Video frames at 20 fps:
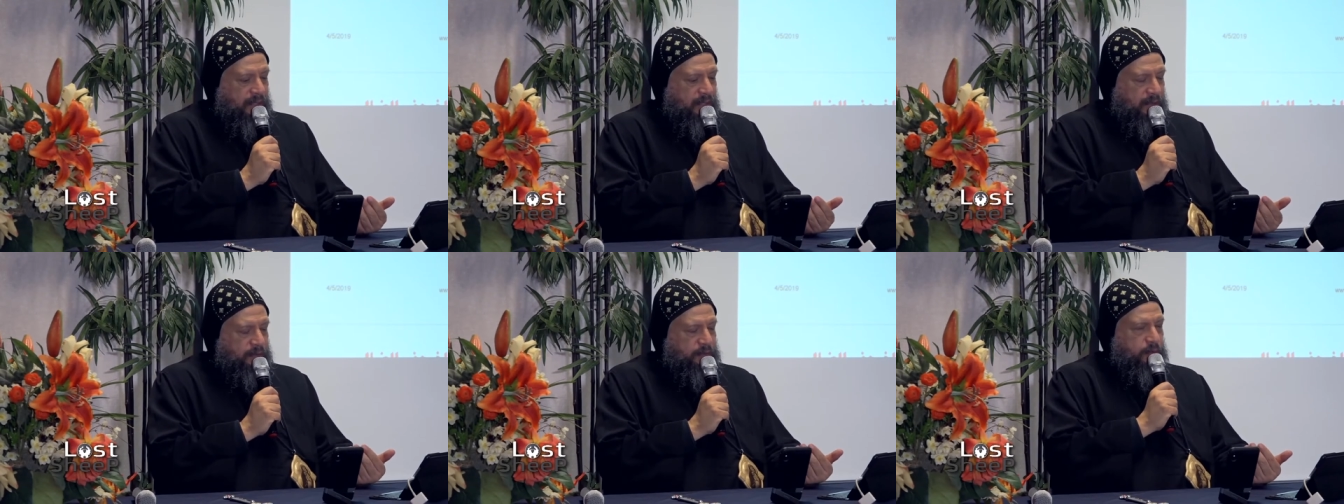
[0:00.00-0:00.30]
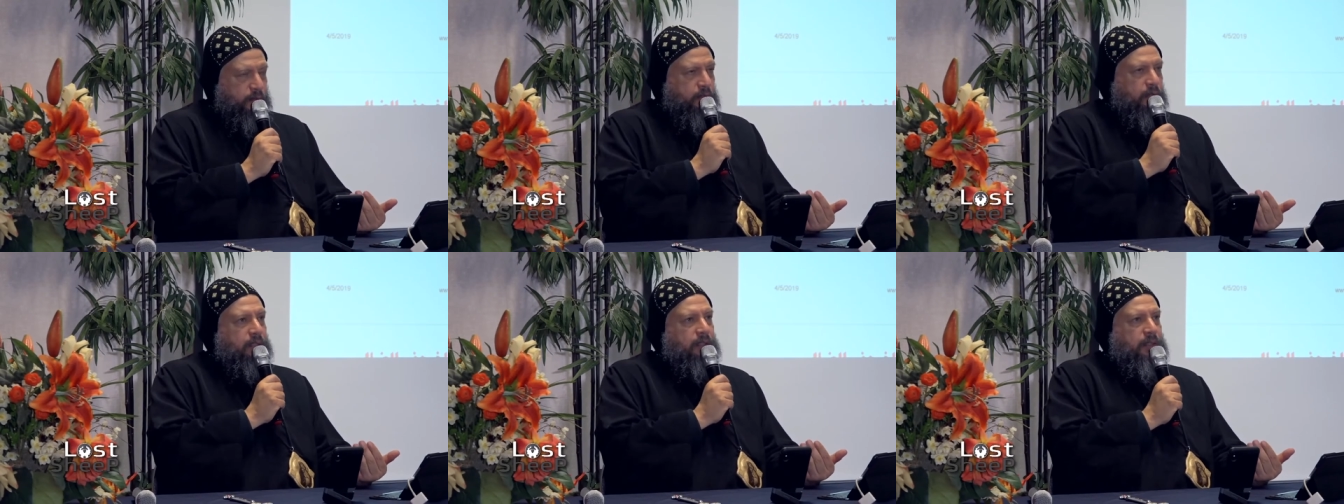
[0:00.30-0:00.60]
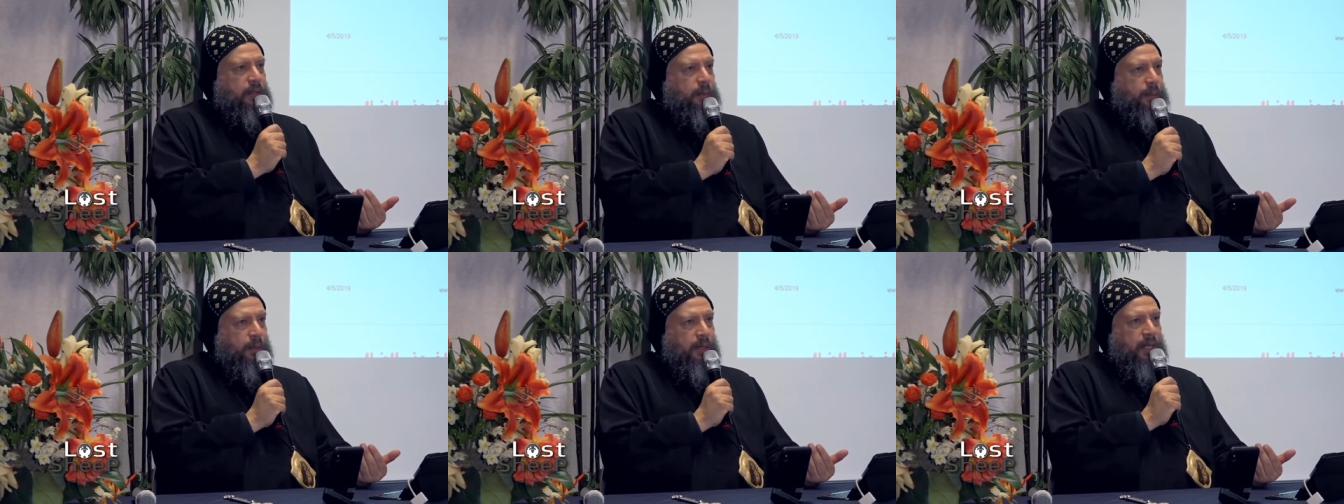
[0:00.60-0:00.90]
if you
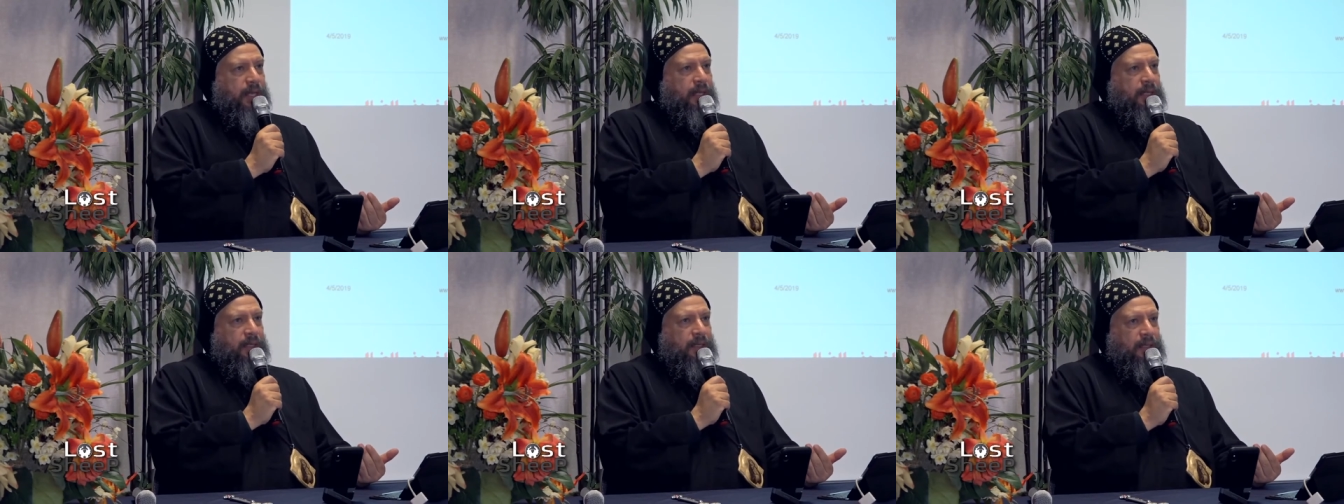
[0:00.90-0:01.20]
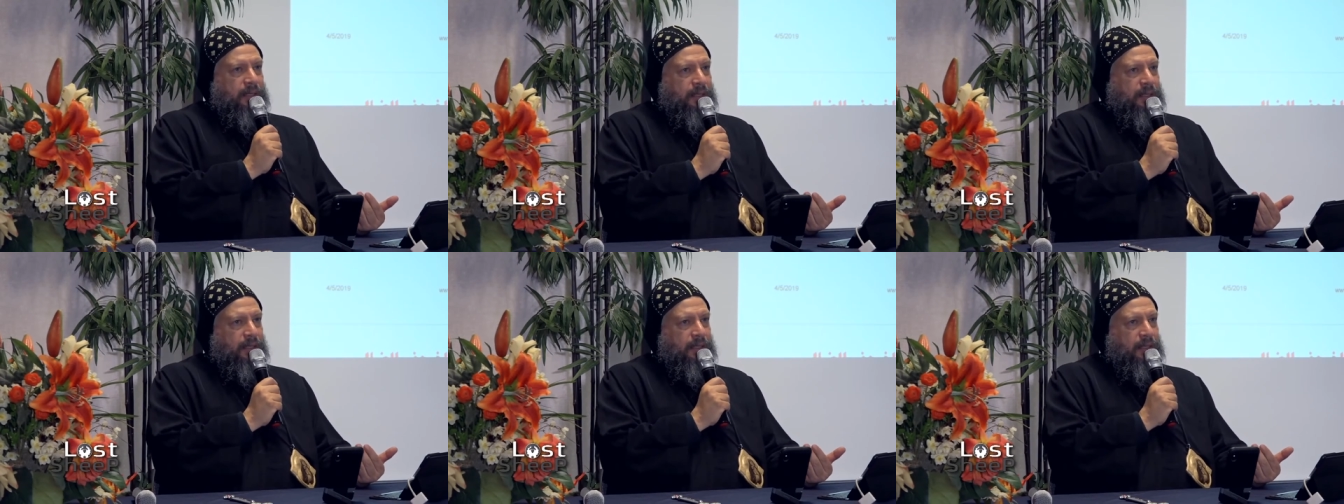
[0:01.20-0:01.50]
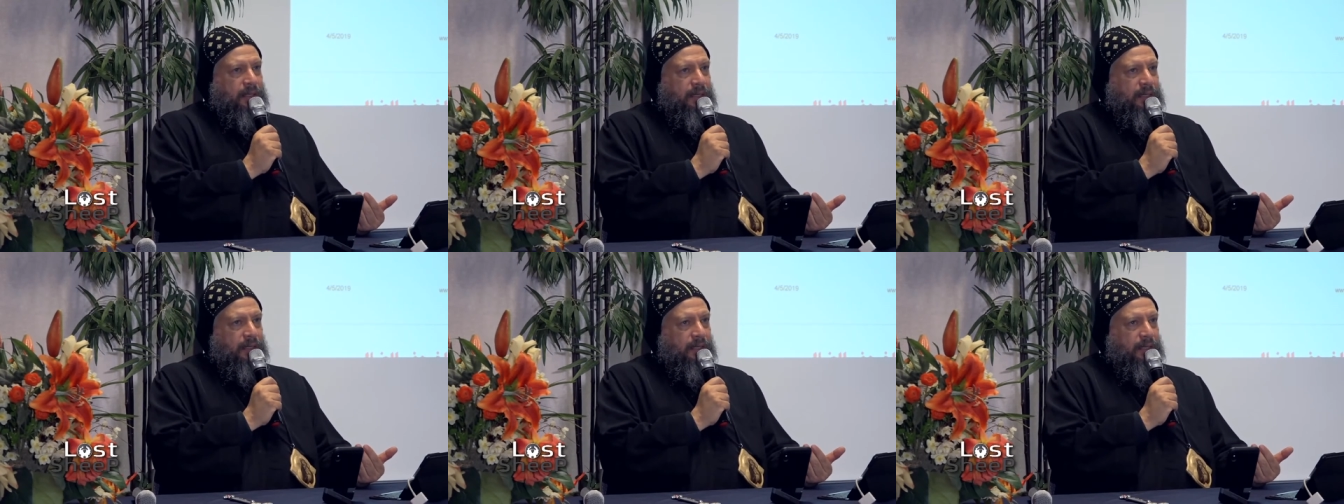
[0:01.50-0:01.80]
don't pray,
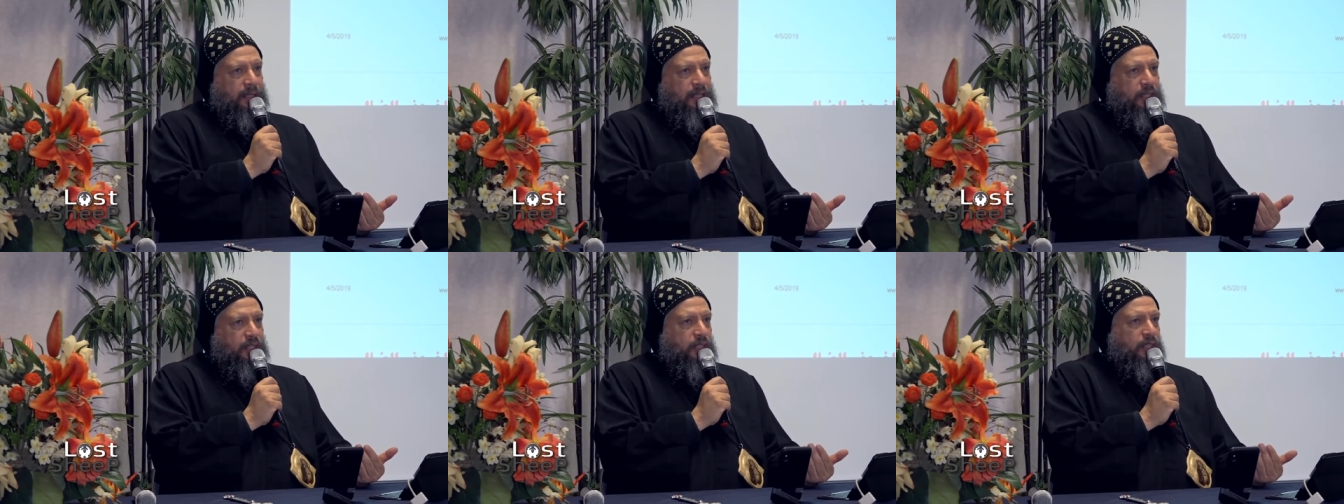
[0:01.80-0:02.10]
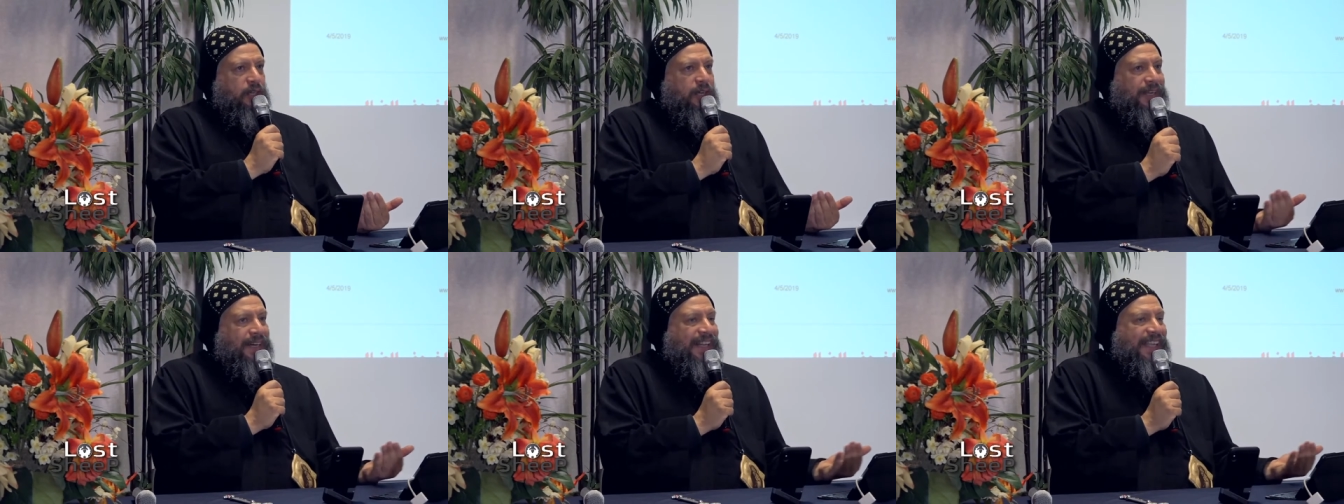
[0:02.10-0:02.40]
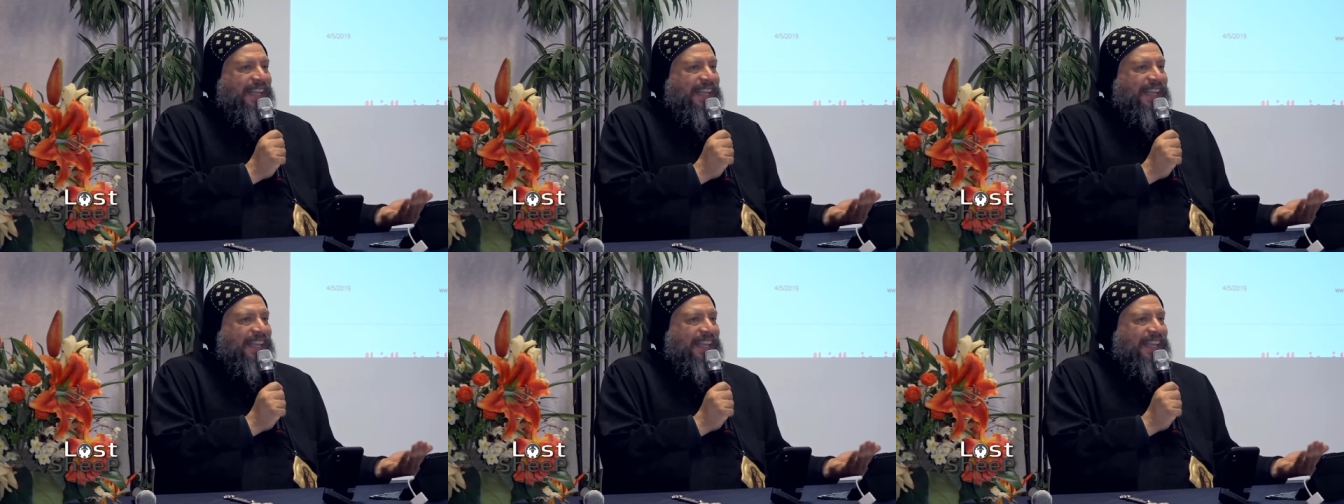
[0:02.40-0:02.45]
you are